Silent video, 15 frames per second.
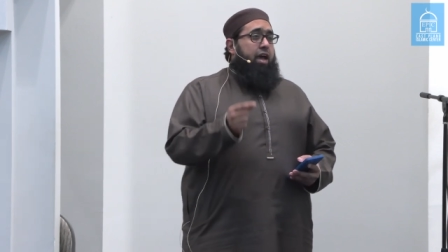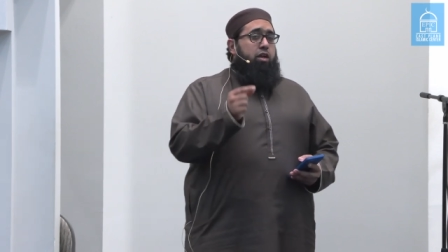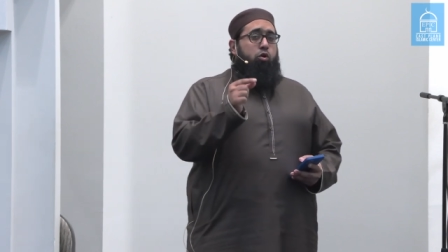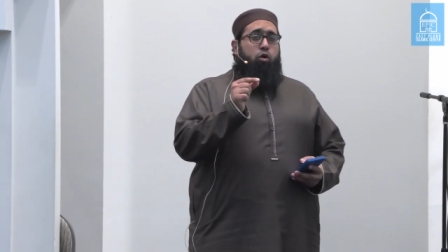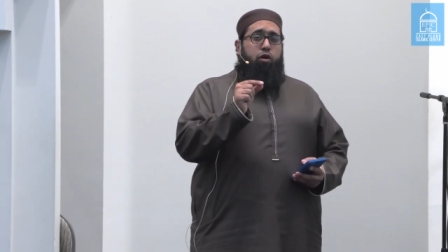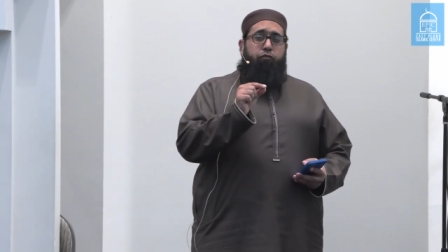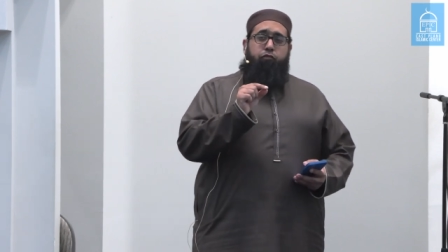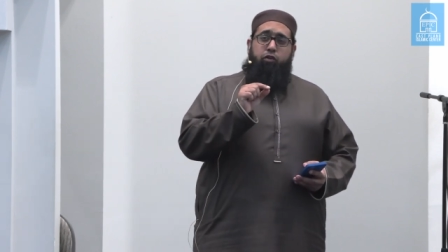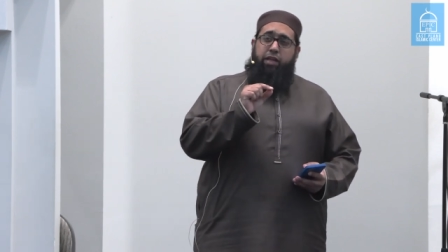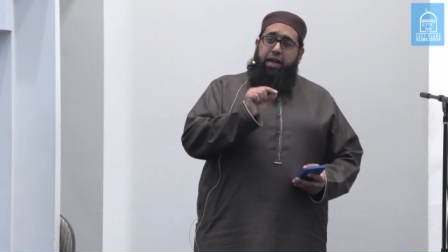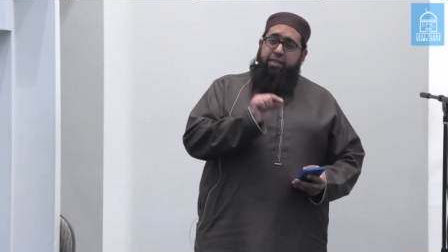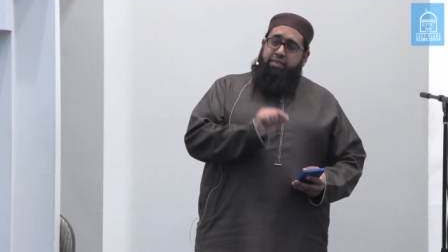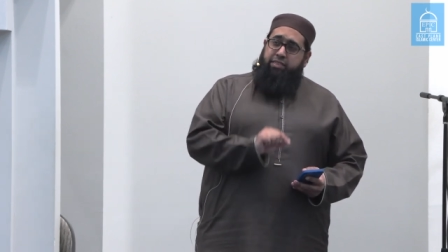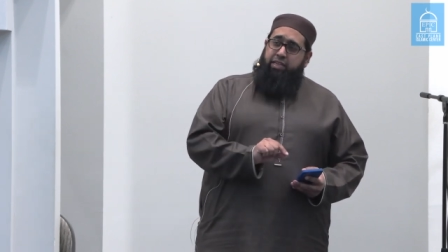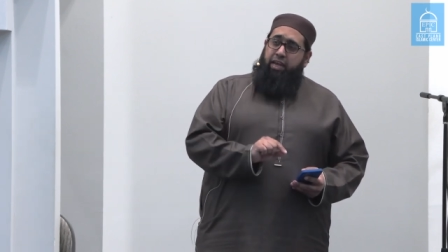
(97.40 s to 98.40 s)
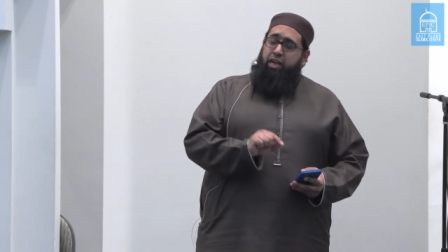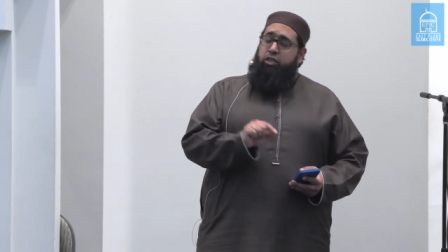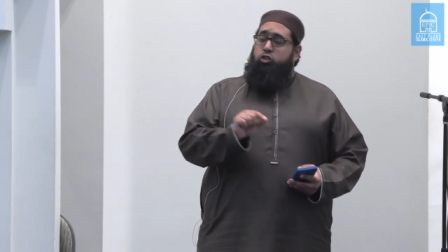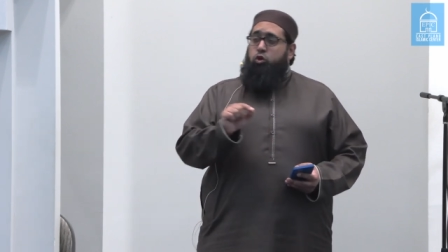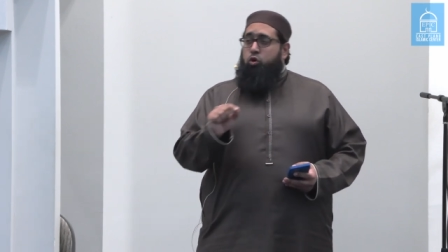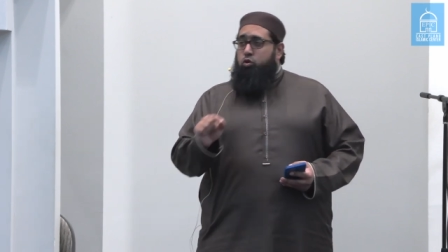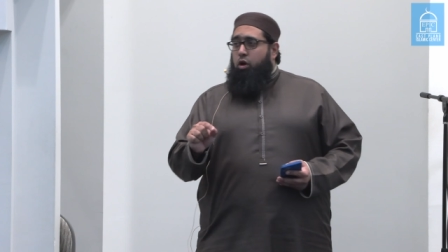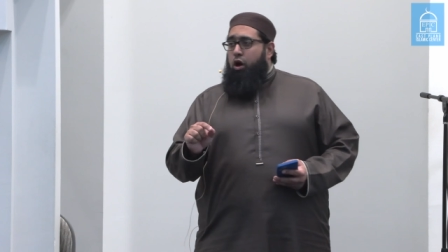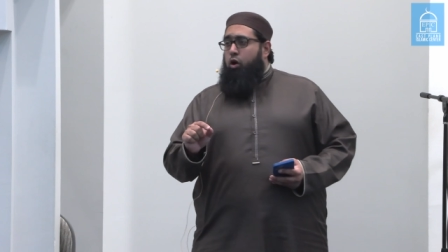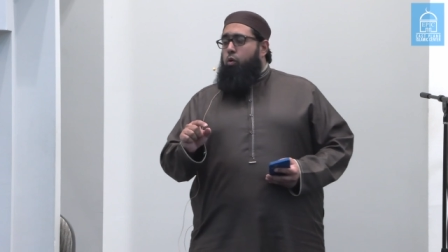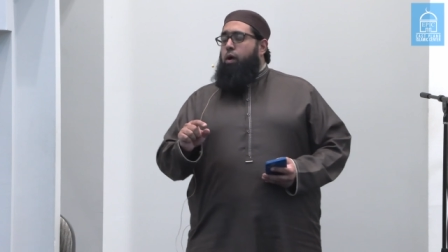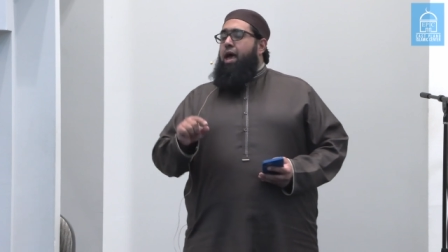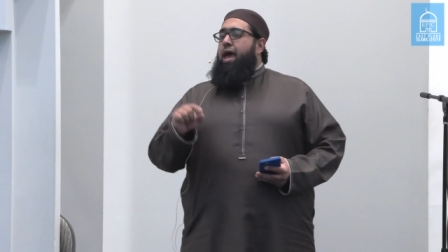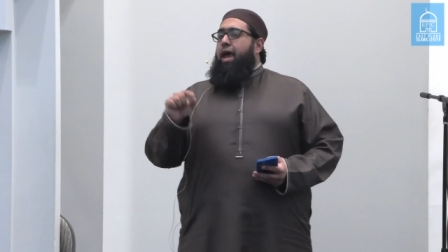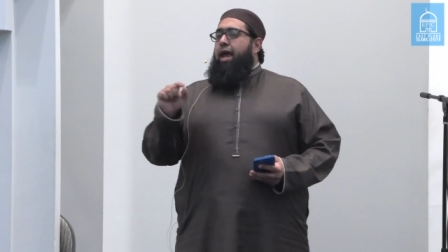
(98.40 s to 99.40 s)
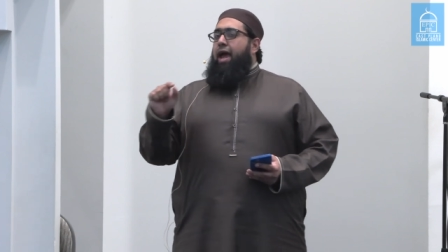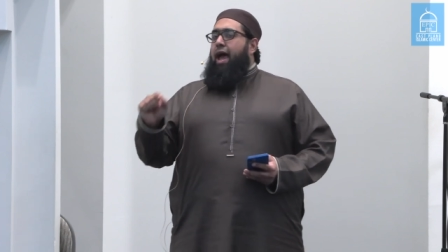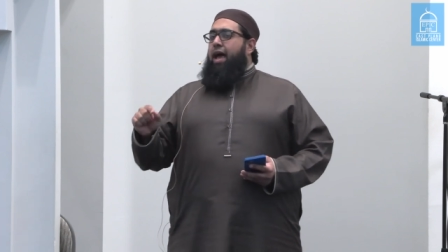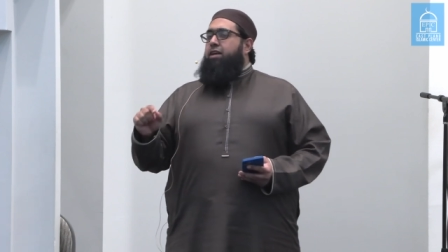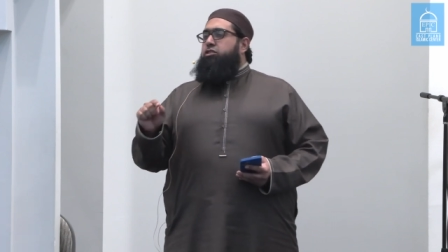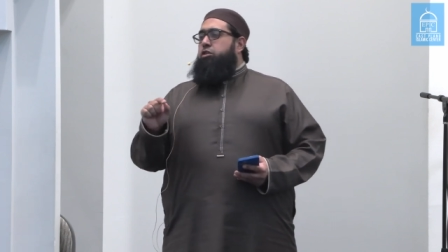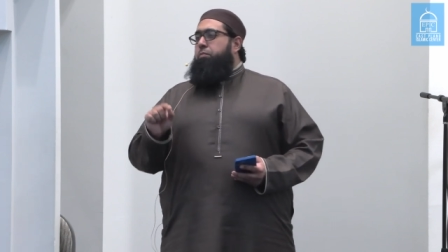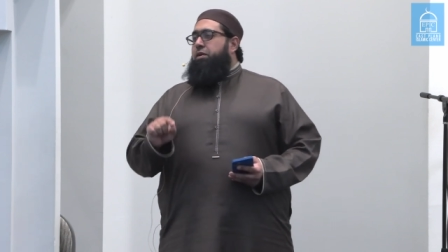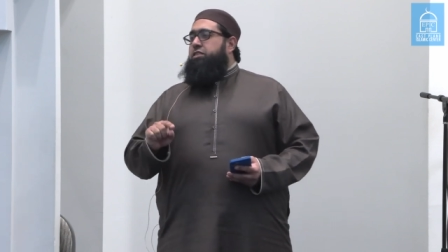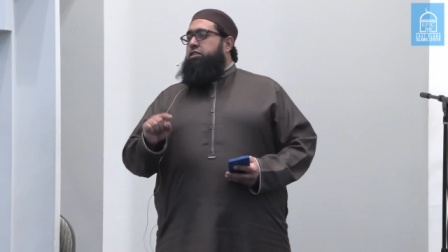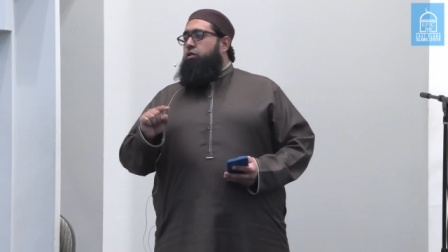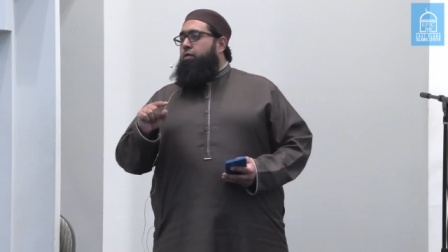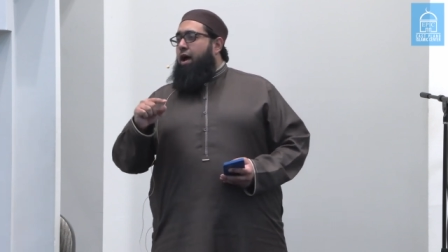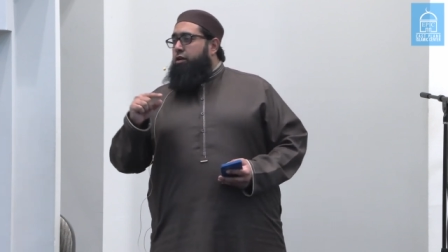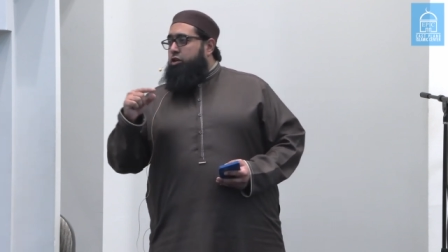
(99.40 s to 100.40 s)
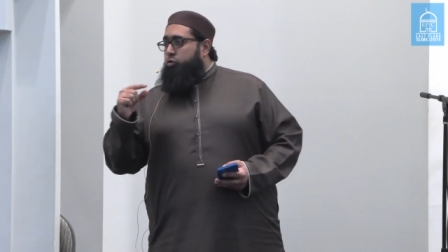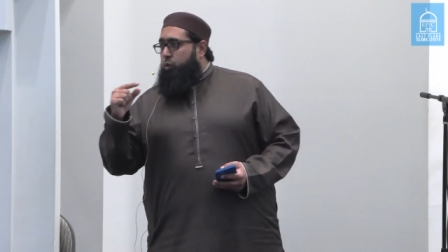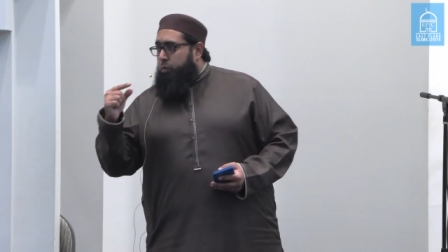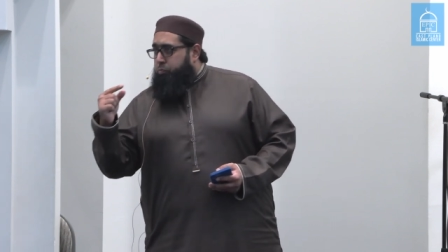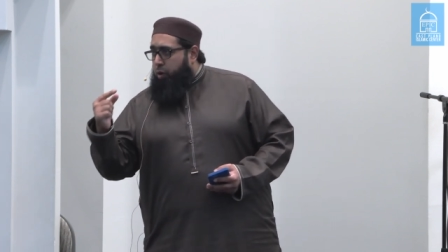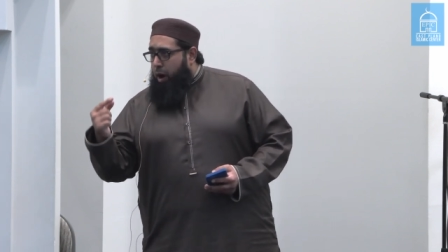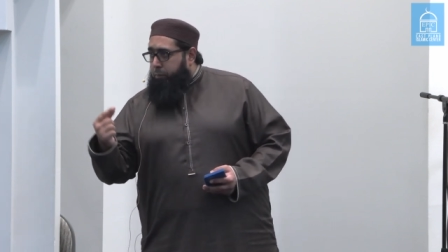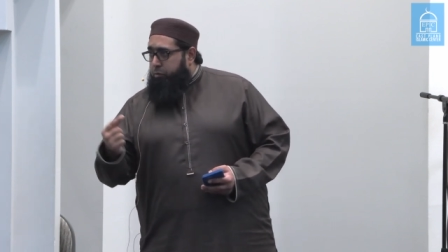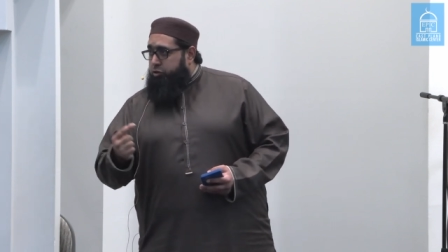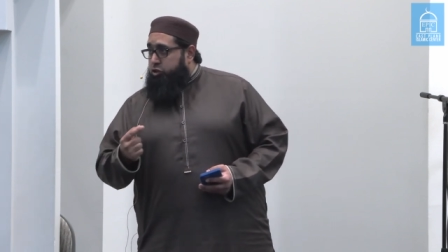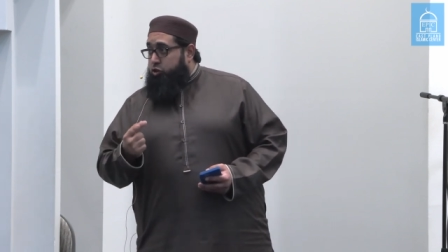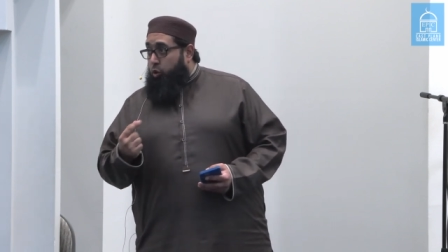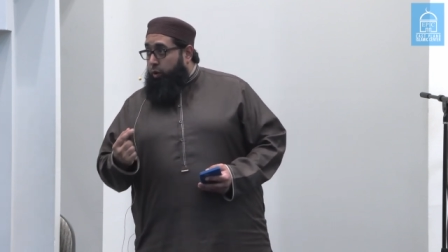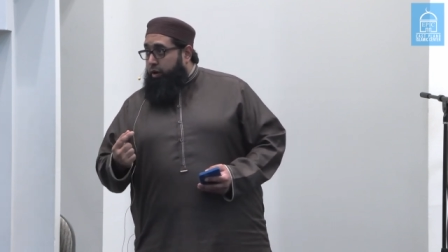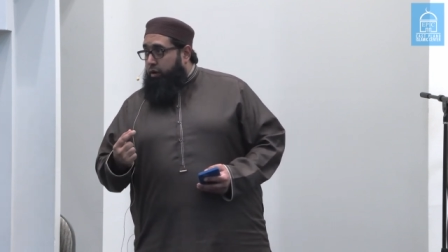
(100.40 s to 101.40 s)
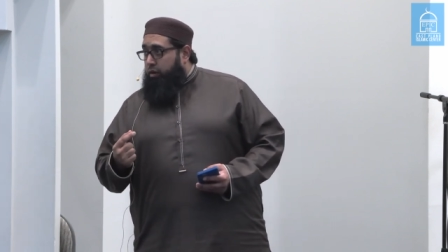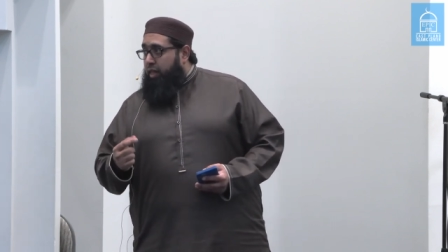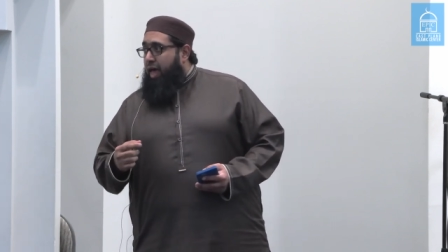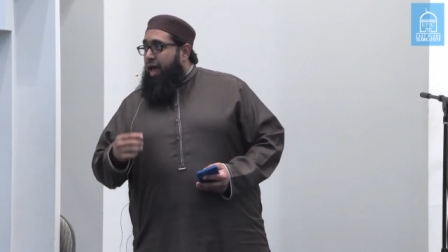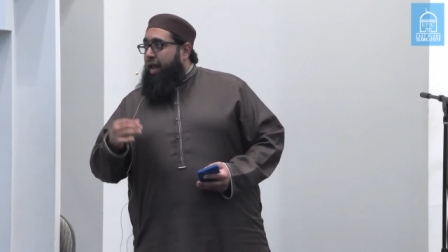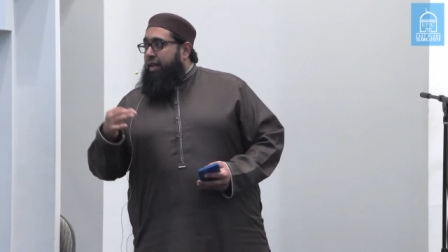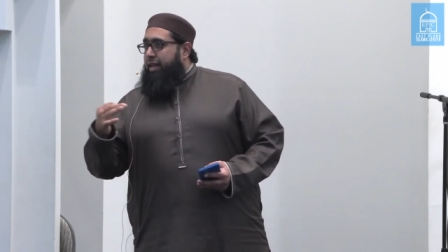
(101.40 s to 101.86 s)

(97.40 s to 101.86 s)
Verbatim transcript: in order for that seed to grow, it has has to be surrounded with proper soil.